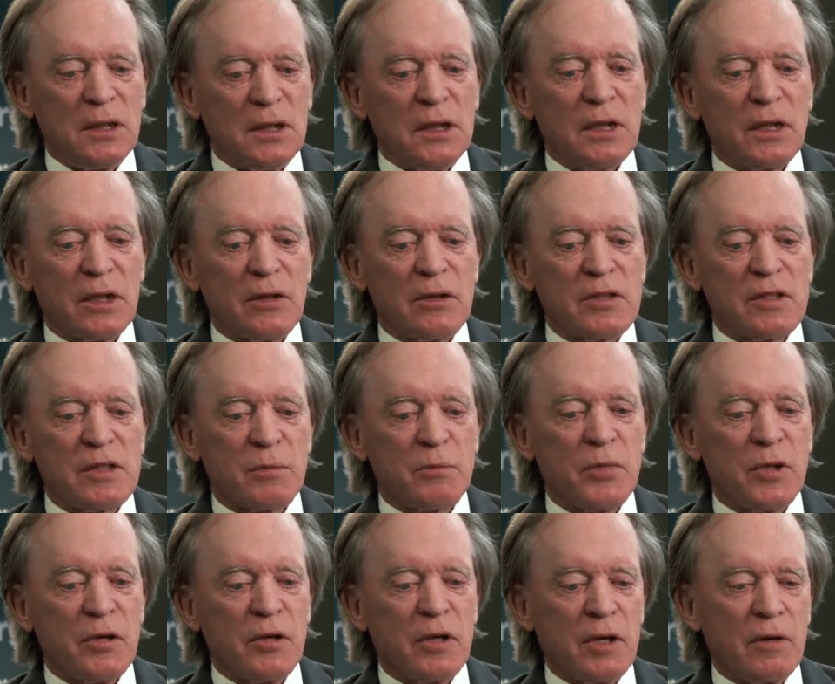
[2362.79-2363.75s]
there's a
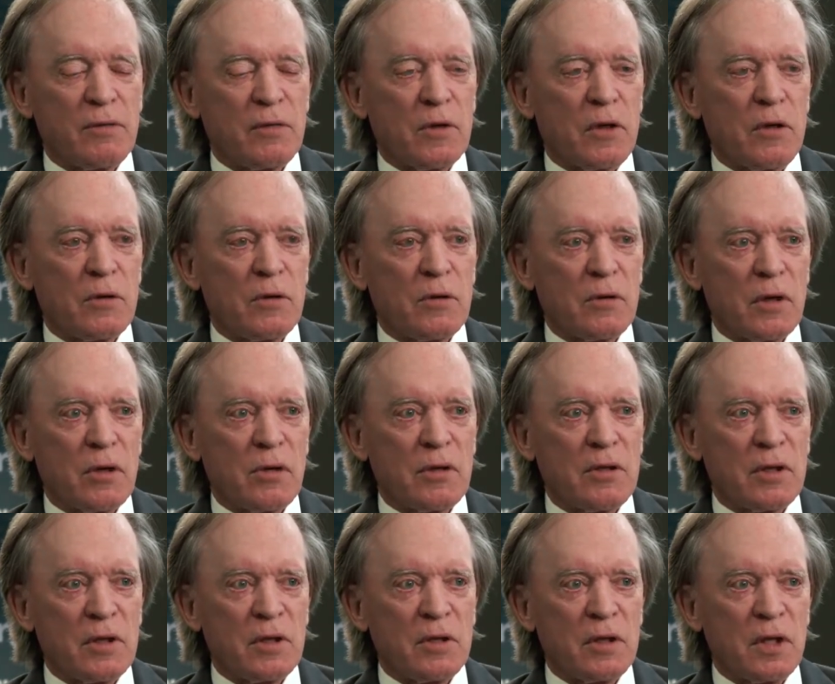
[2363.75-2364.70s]
period of low
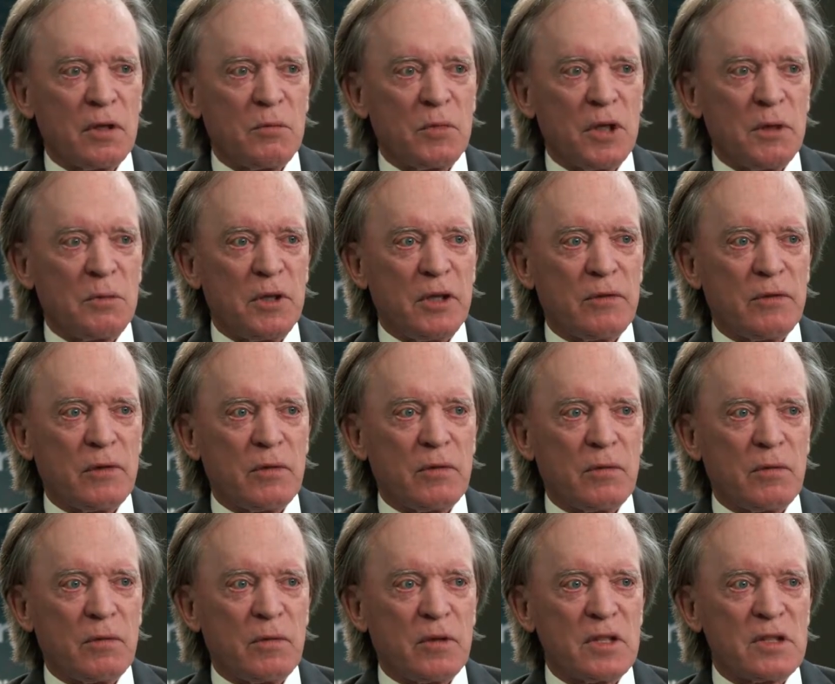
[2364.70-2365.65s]
growth and maybe
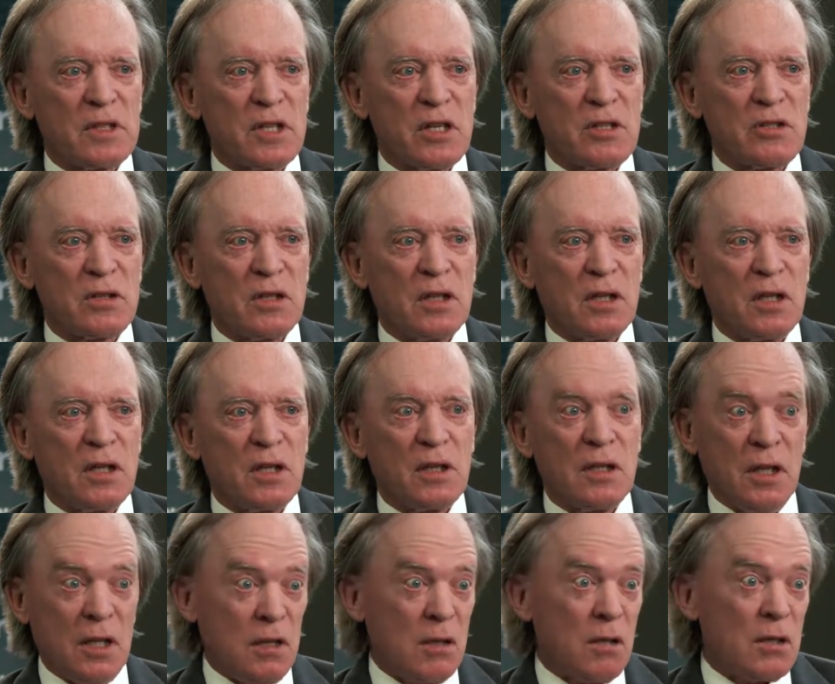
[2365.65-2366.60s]
even recession ahead.
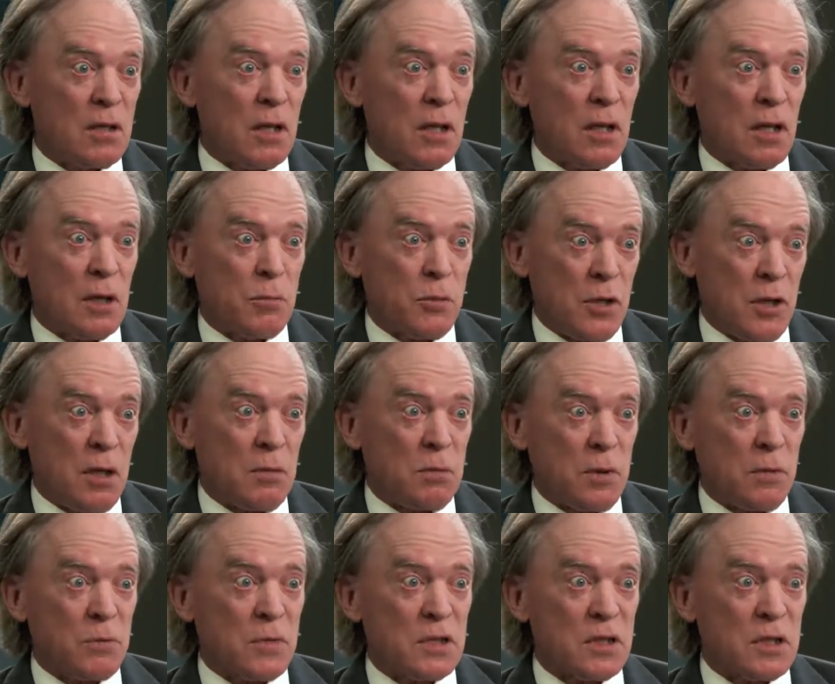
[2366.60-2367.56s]
And there's a lot of
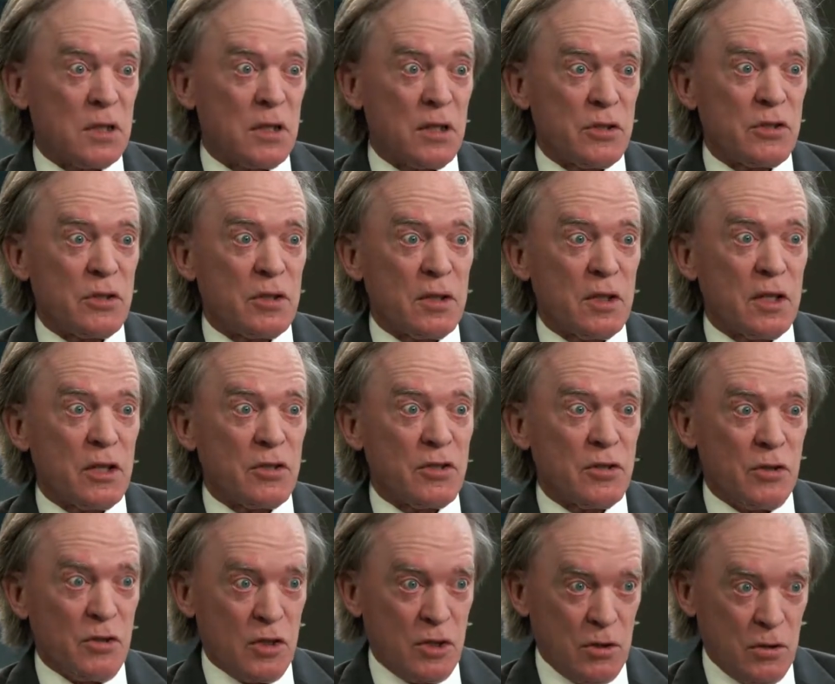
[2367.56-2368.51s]
problems, as
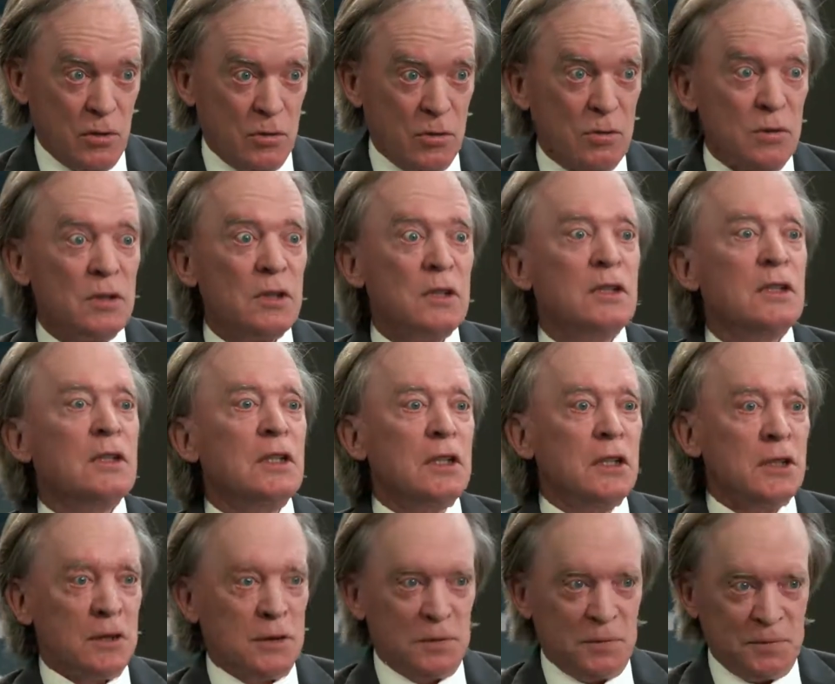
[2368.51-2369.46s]
you know.
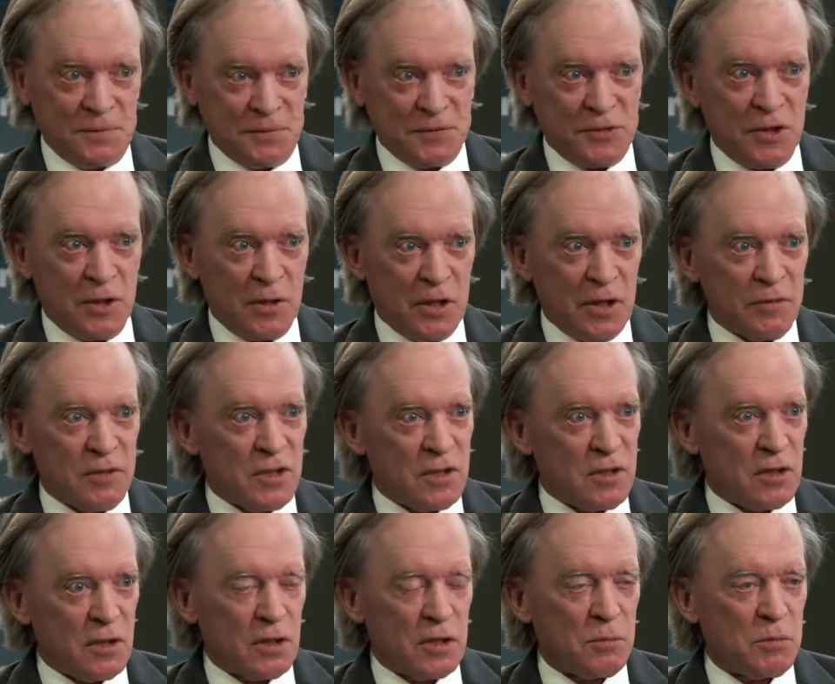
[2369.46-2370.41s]
Don't have to
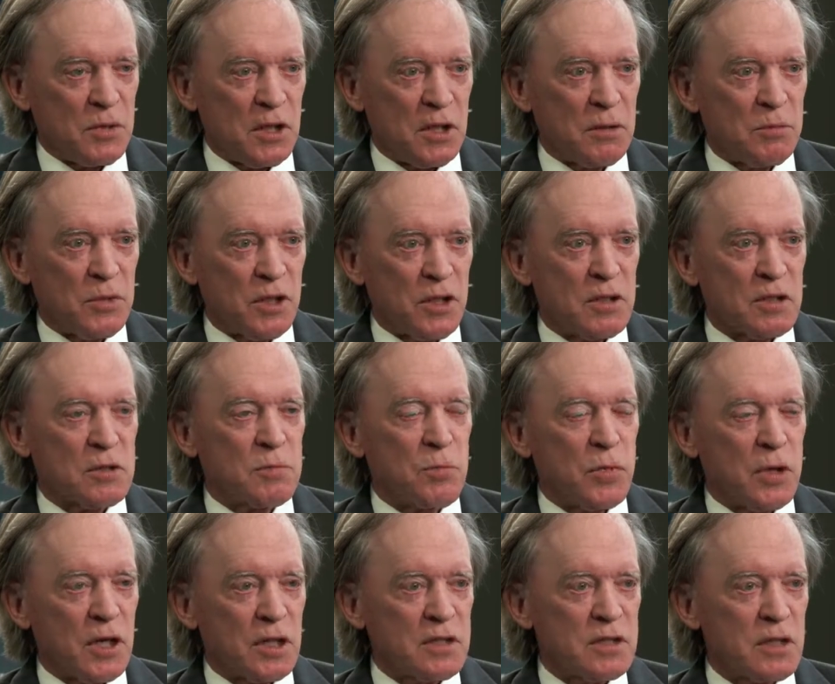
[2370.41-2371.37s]
talk about them, but there's
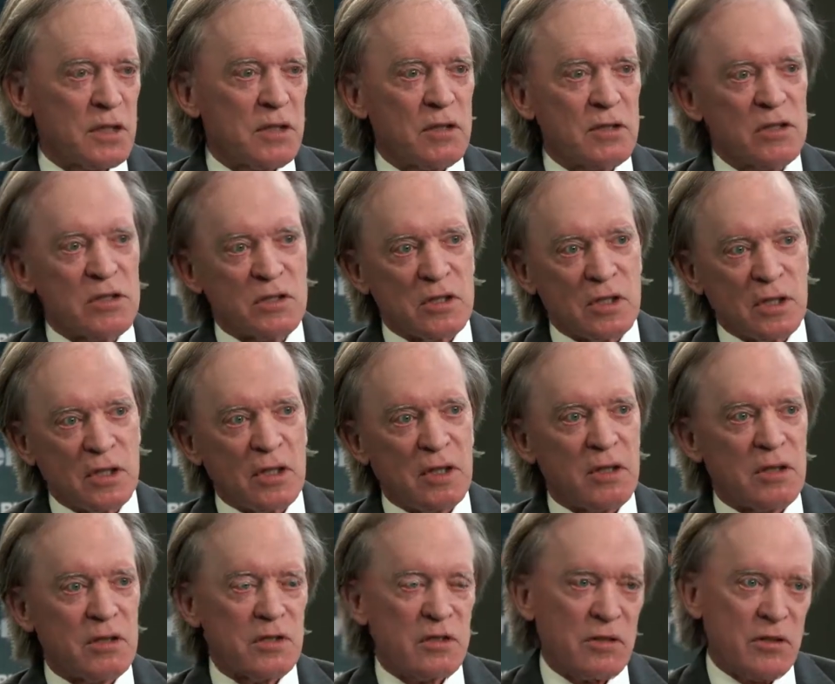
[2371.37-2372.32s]
Brexit, there's
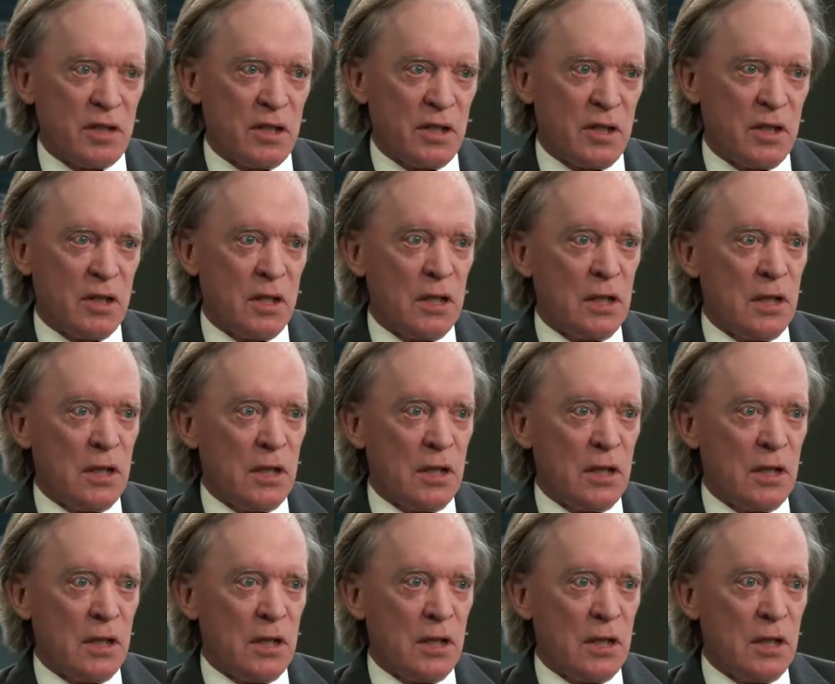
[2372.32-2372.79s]
China, there's trade.